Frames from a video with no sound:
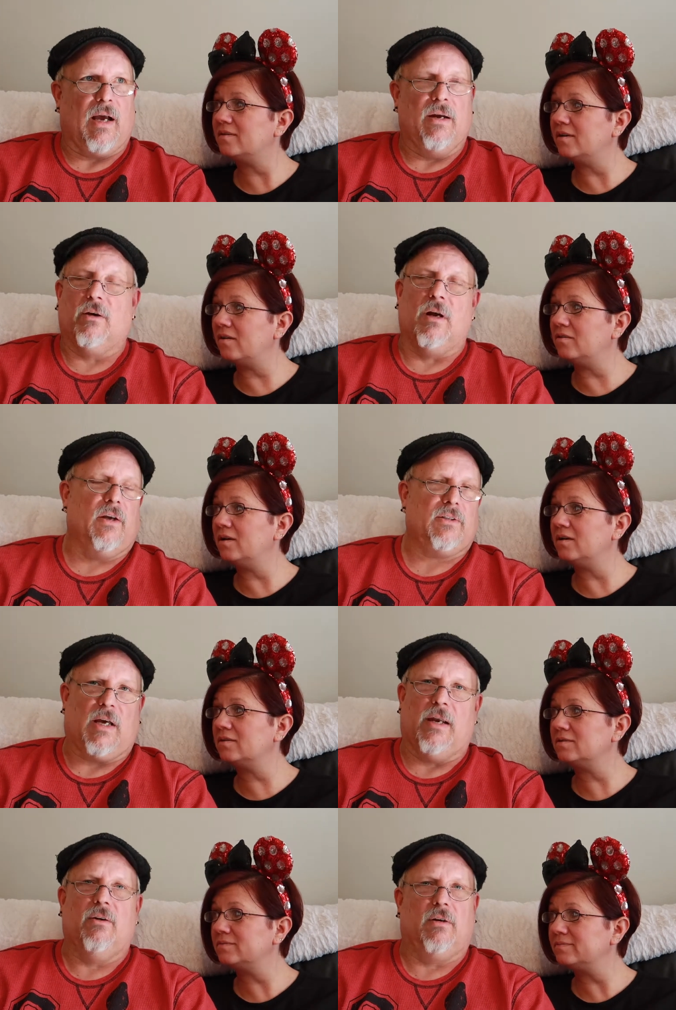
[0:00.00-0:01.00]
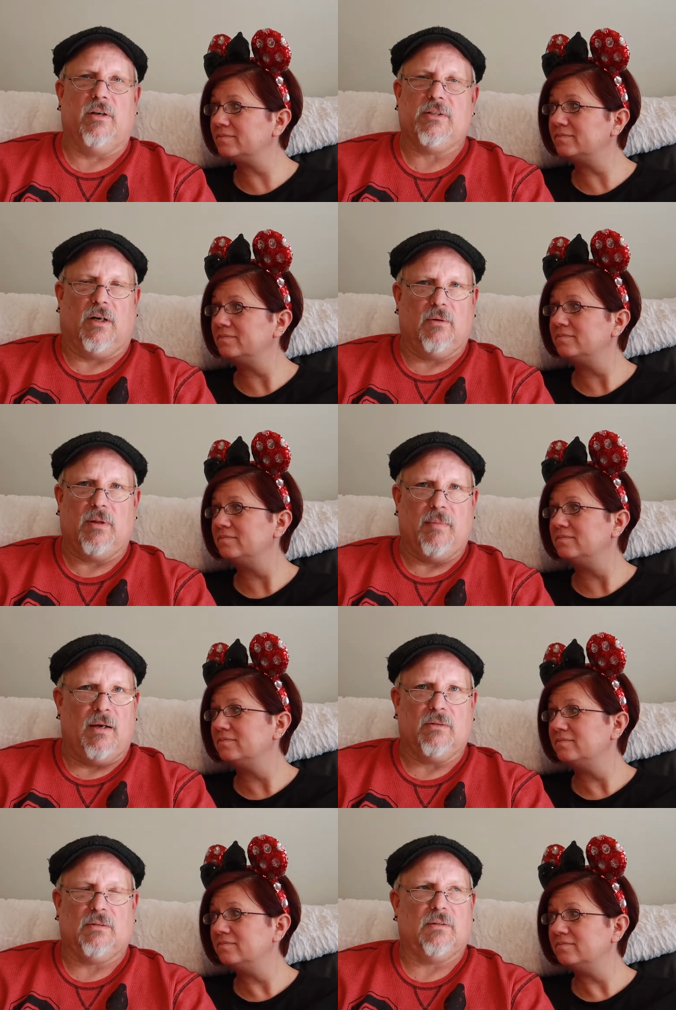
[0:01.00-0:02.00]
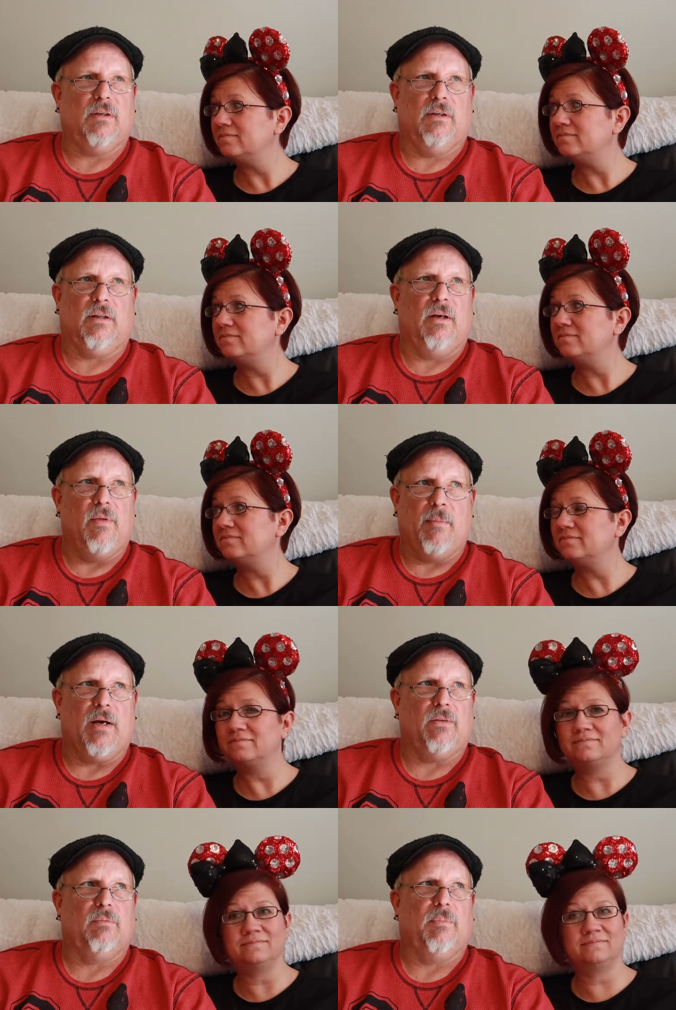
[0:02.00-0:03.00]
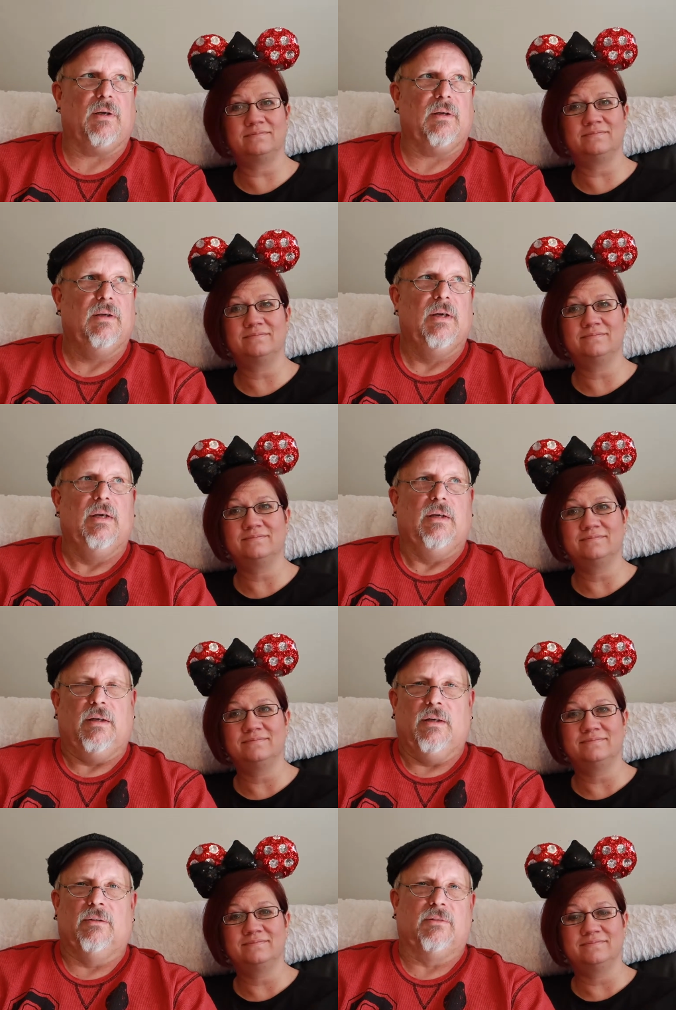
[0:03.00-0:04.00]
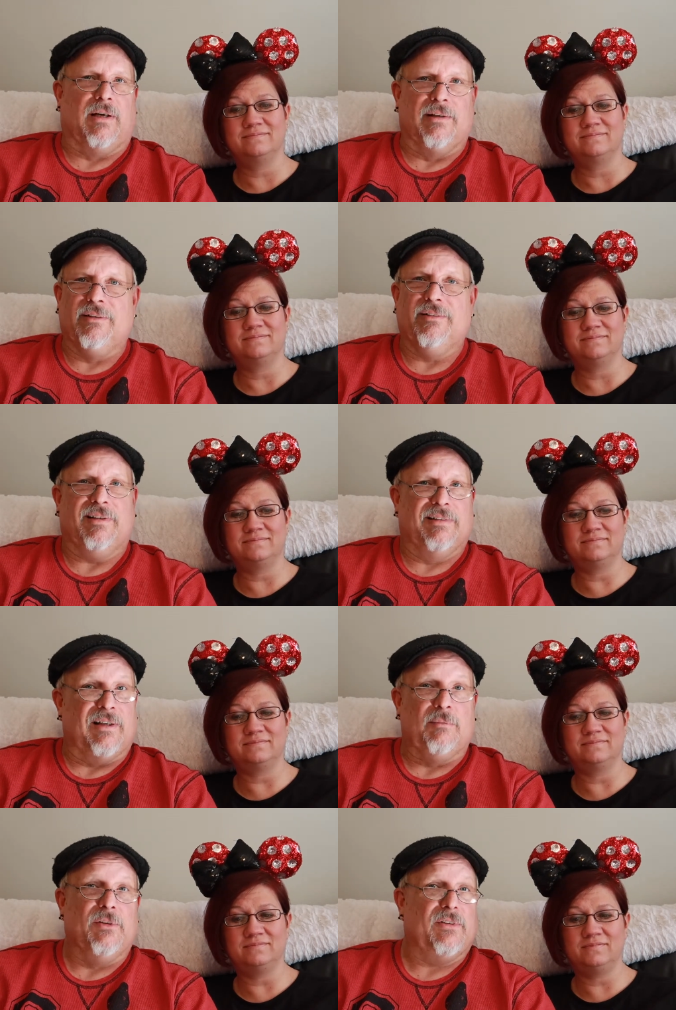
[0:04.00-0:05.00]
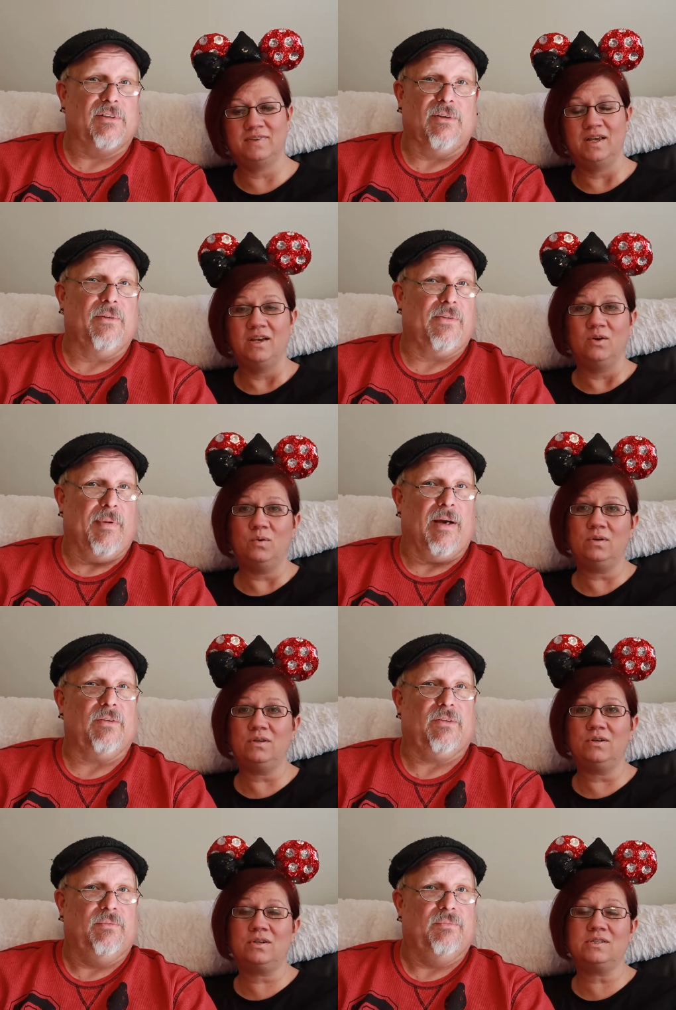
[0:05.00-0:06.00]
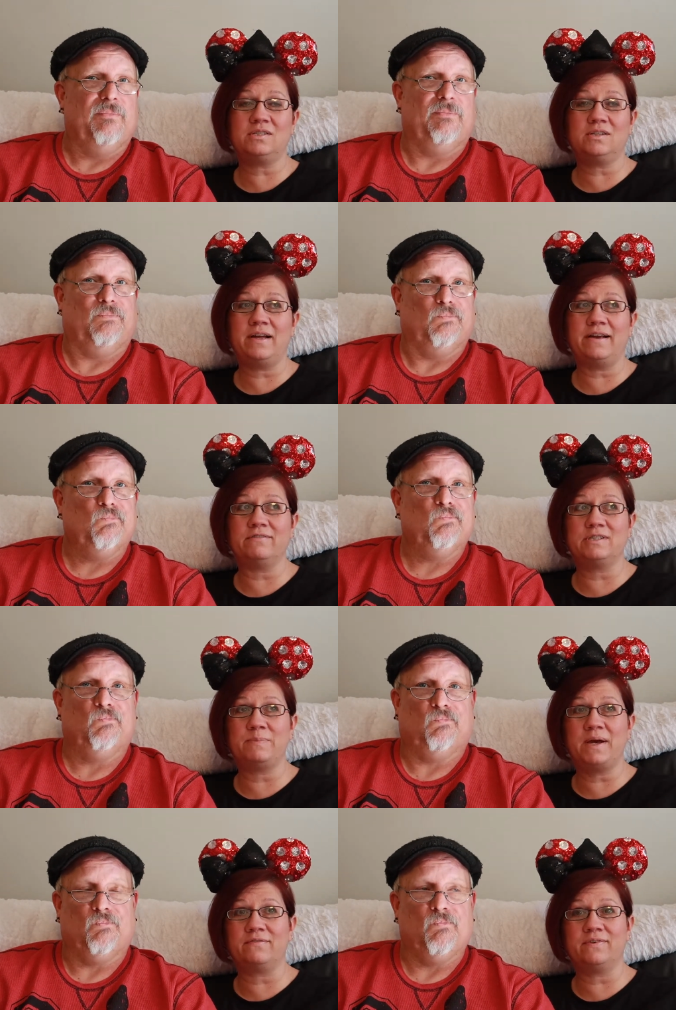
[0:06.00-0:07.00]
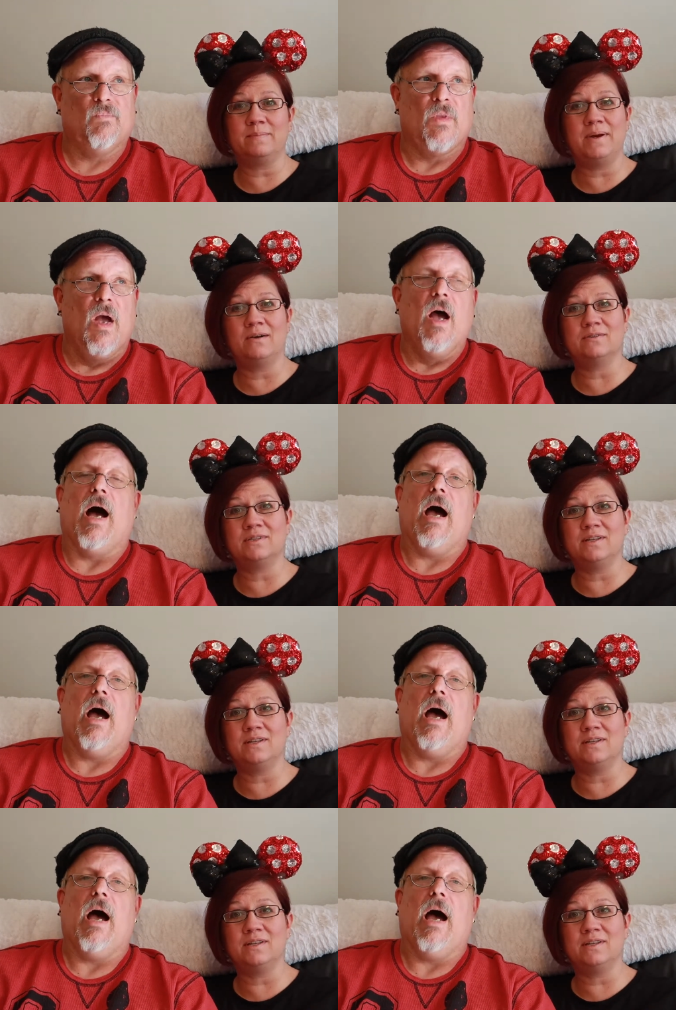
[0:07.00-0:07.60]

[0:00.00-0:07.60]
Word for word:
Speaker 1: Duck. I know it all. I know it all started with a mouse, and I love the mouse. But you know, Donald is almost as old as the mouse. Well, you
Speaker 2: can still have respect for the mouse.